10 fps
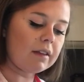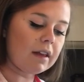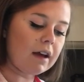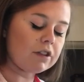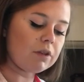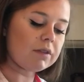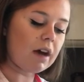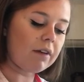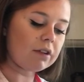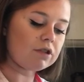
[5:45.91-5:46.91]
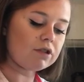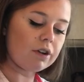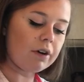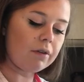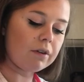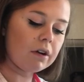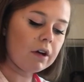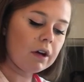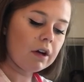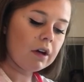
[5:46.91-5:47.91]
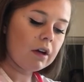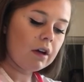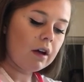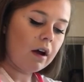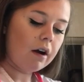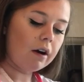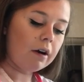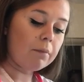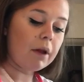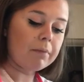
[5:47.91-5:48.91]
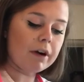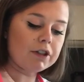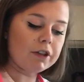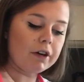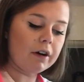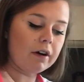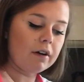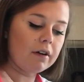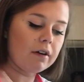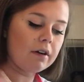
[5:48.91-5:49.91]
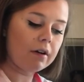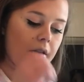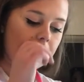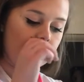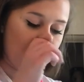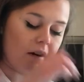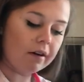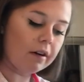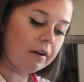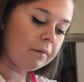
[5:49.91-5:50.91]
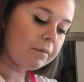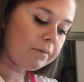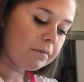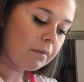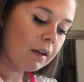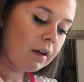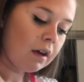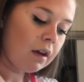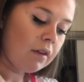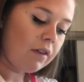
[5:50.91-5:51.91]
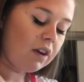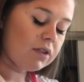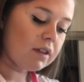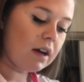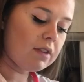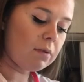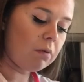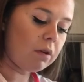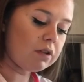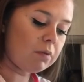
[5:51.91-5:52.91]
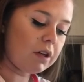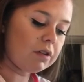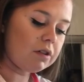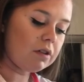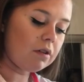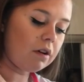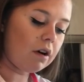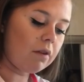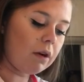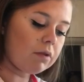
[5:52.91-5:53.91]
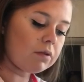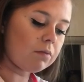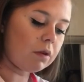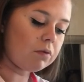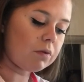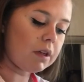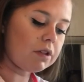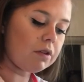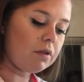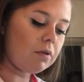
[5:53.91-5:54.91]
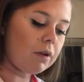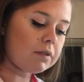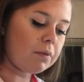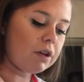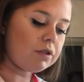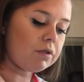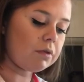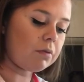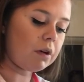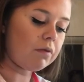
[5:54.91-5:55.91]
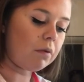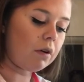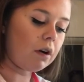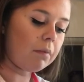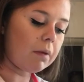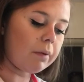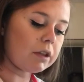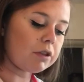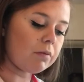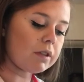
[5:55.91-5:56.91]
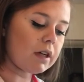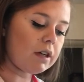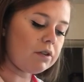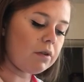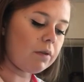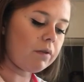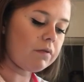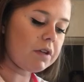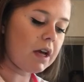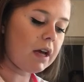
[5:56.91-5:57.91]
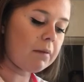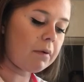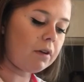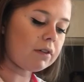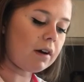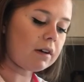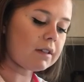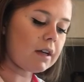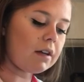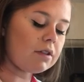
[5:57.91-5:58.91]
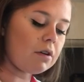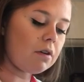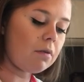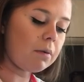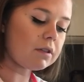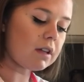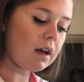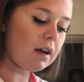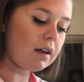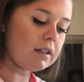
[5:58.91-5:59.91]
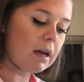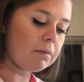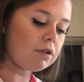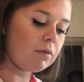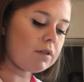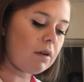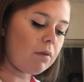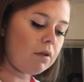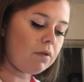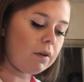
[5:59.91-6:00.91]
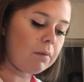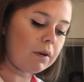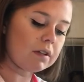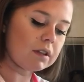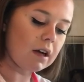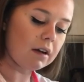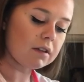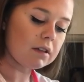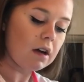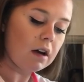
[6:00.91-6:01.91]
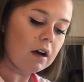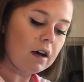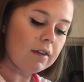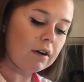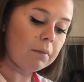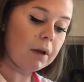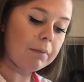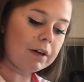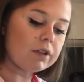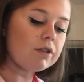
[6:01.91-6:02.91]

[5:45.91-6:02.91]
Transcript: that she was having a stroke. Her blood pressure, her vital signs were 122. Her heart rate was 122. Respirations were 24. Blood pressure was 92/58. Pulse ox 92%, and temperature was at 103.6. Then her blood pressure